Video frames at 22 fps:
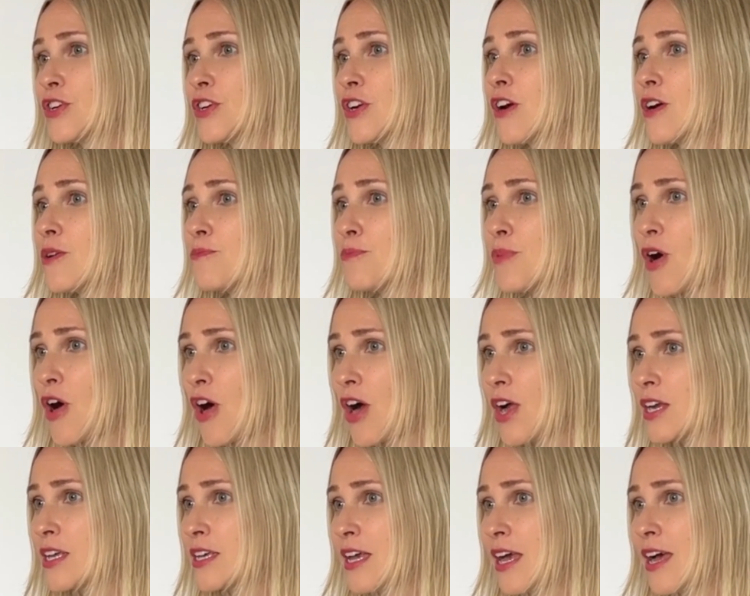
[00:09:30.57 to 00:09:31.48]
on
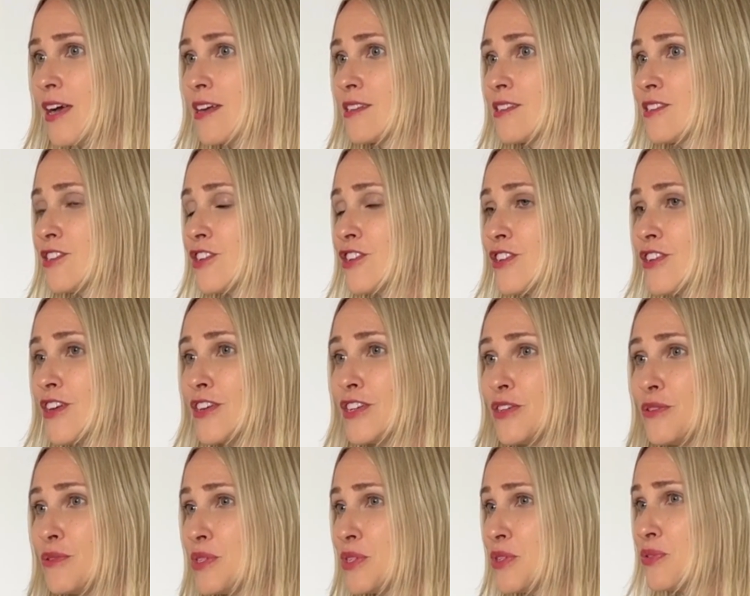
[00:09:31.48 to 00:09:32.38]
podcasts, turn on
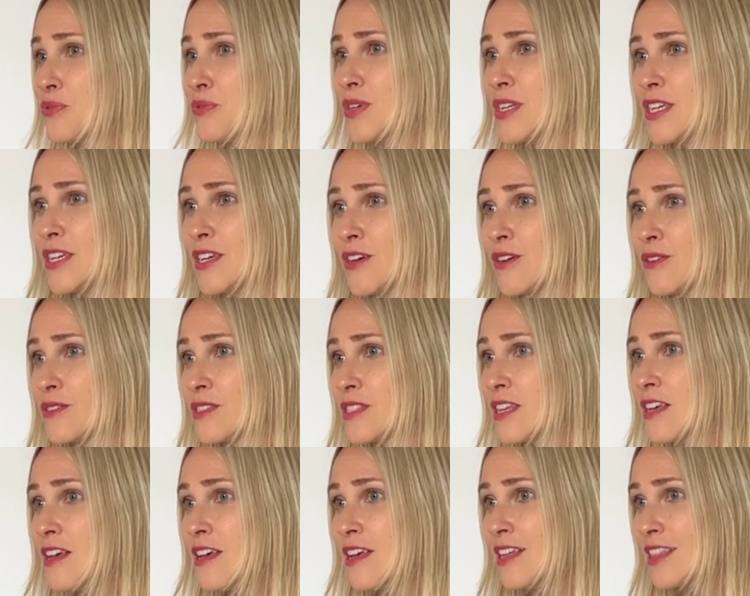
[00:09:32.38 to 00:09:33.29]
YouTube
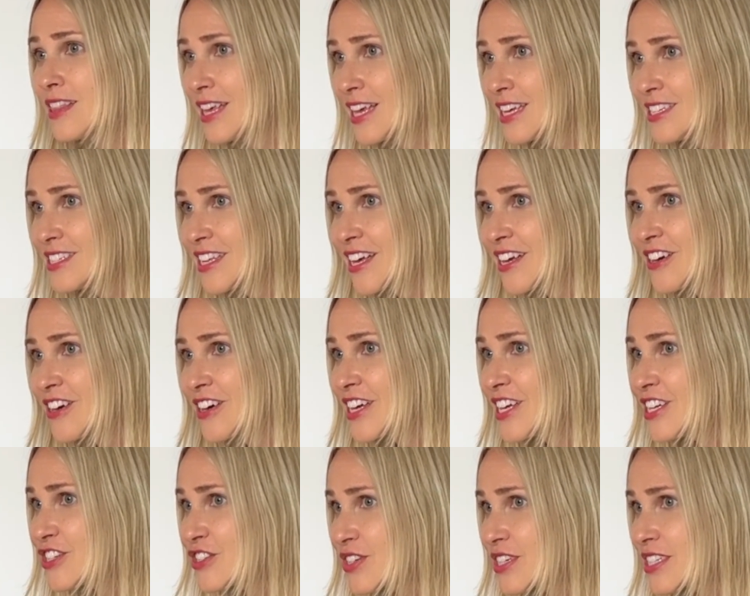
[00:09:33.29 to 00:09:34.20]
videos, things that are
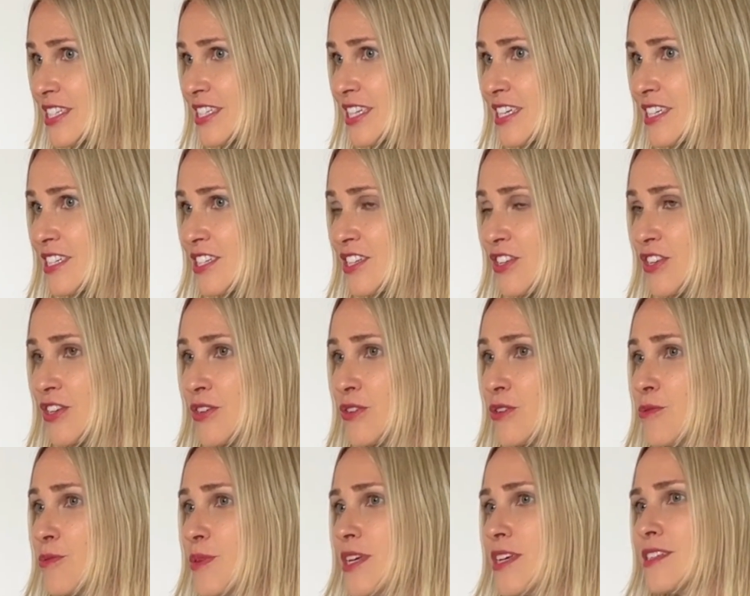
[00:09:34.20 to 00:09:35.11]
interesting to
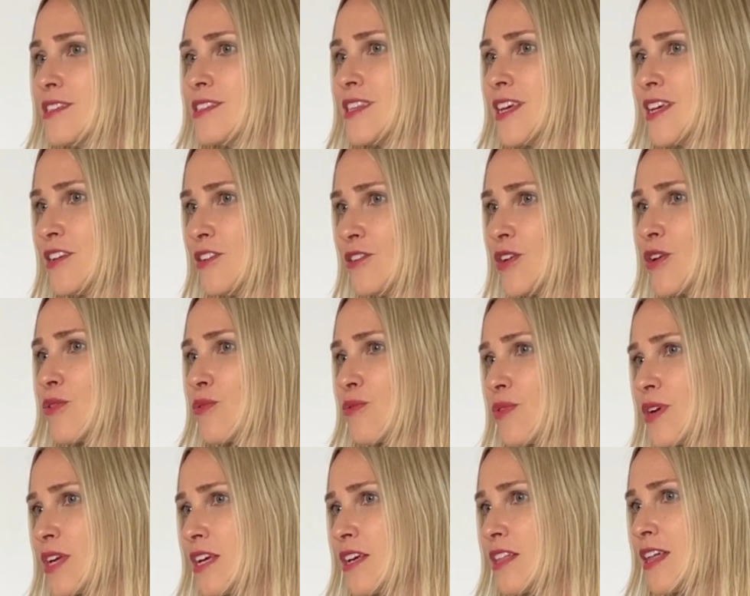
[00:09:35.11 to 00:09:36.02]
you, because then you don't
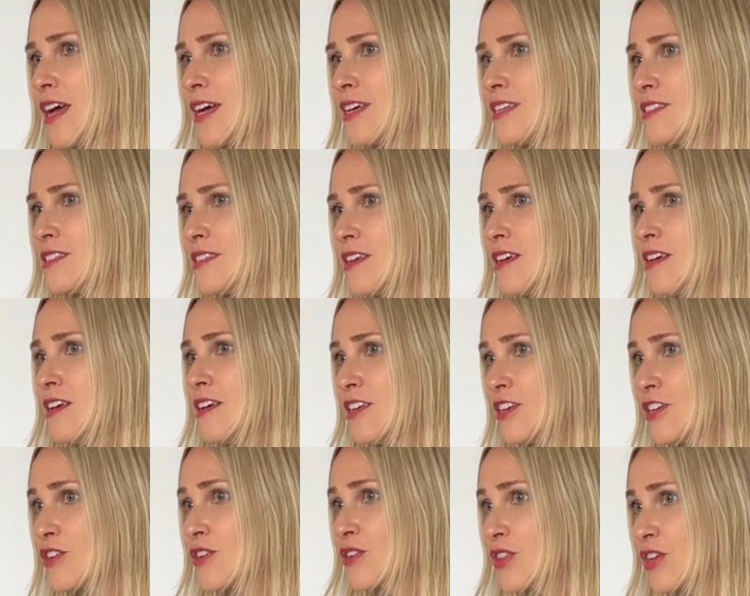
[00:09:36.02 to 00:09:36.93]
realize
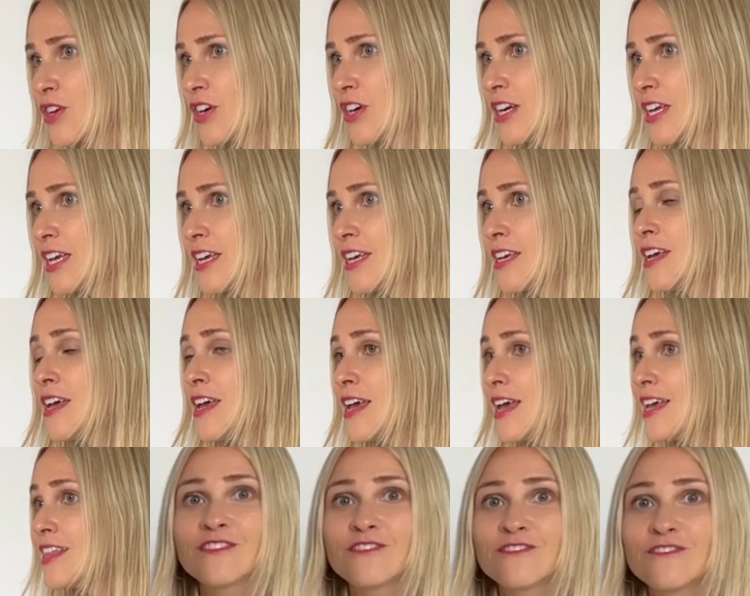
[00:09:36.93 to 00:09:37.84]
you're learning.
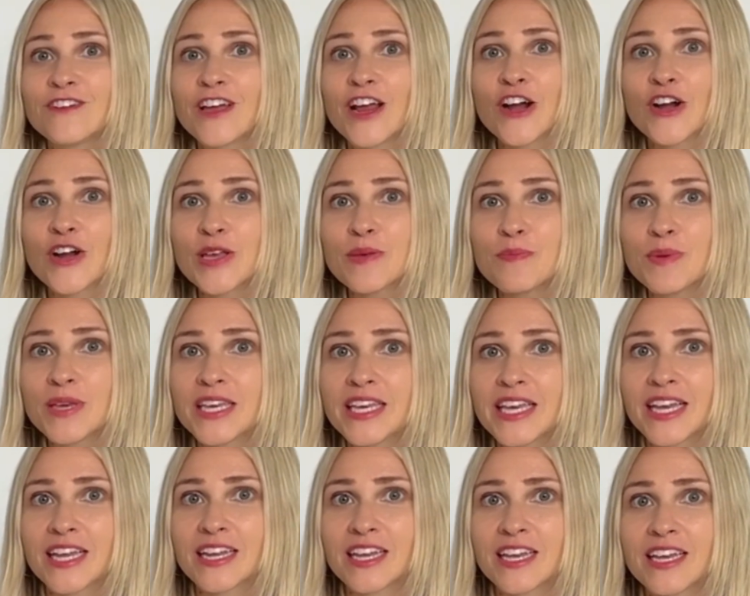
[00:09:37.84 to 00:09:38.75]
In very
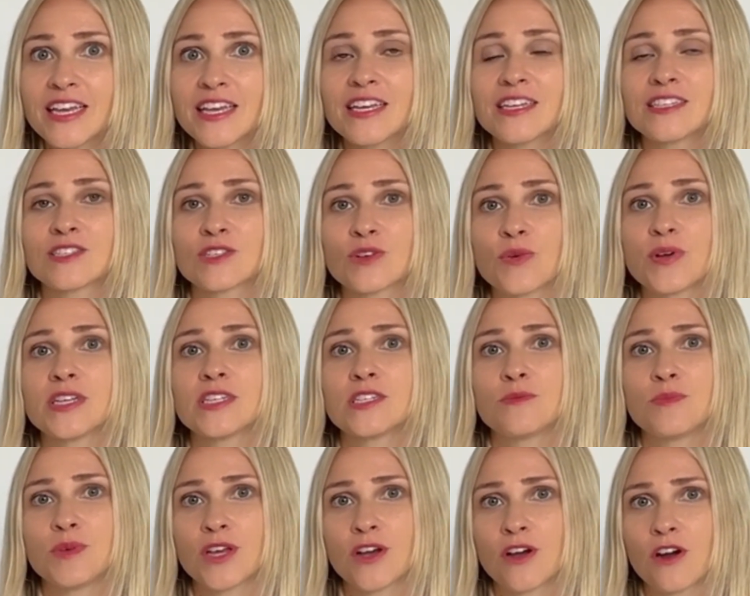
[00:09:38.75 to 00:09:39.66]
beginning, it's going
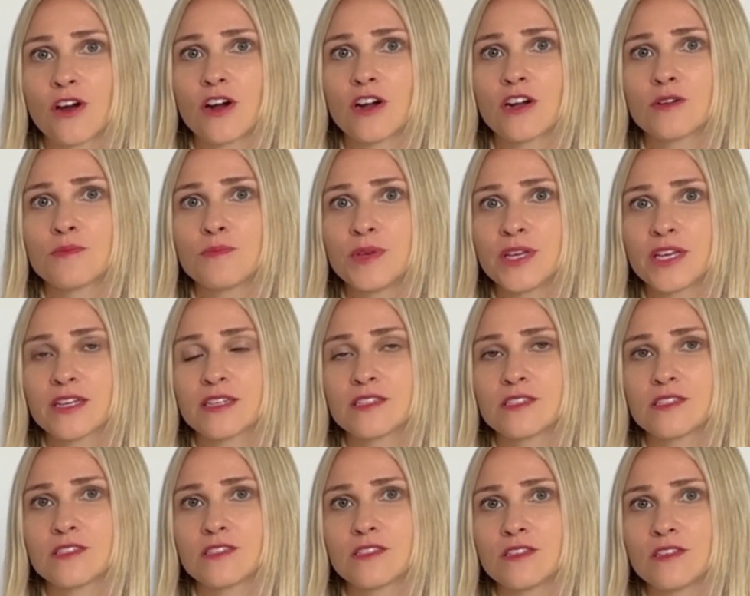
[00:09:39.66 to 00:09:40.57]
to be hard
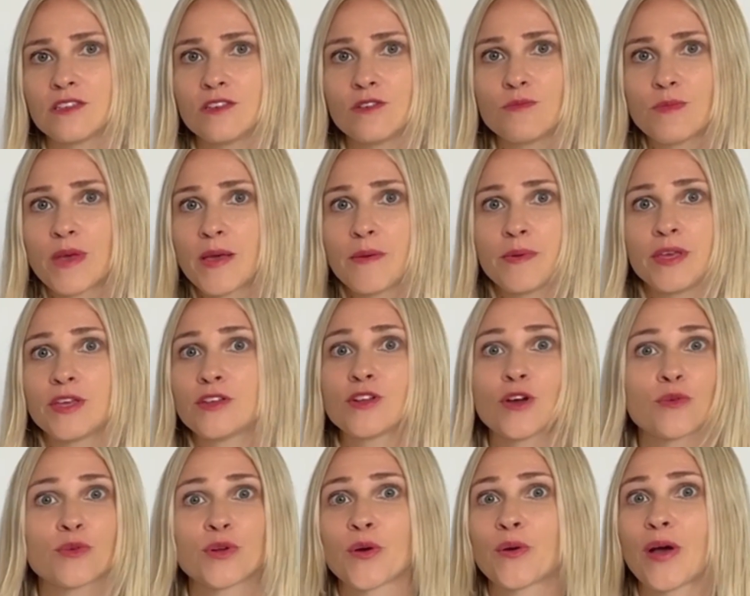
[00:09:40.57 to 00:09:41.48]
because you
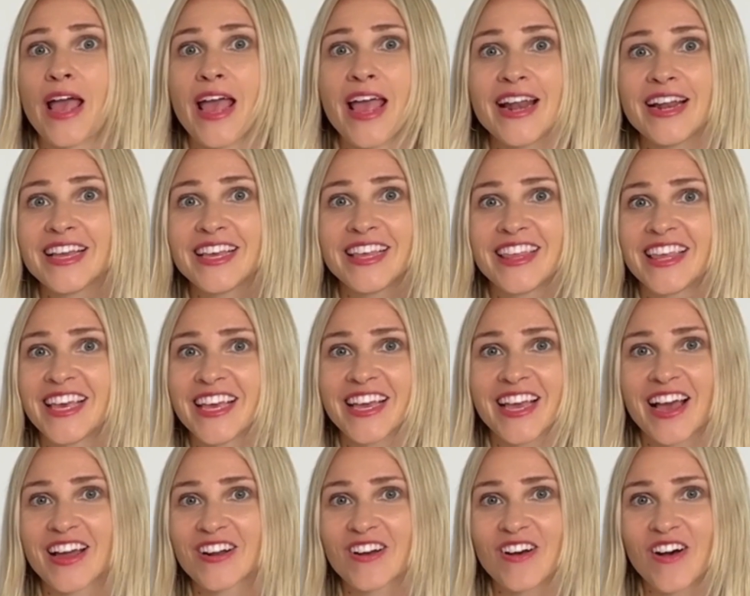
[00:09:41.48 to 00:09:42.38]
don't know
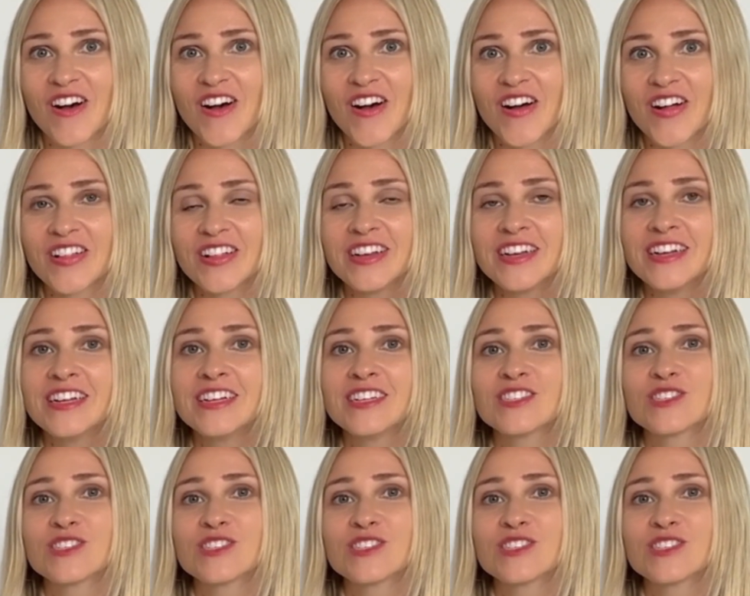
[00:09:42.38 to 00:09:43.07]
anything at all.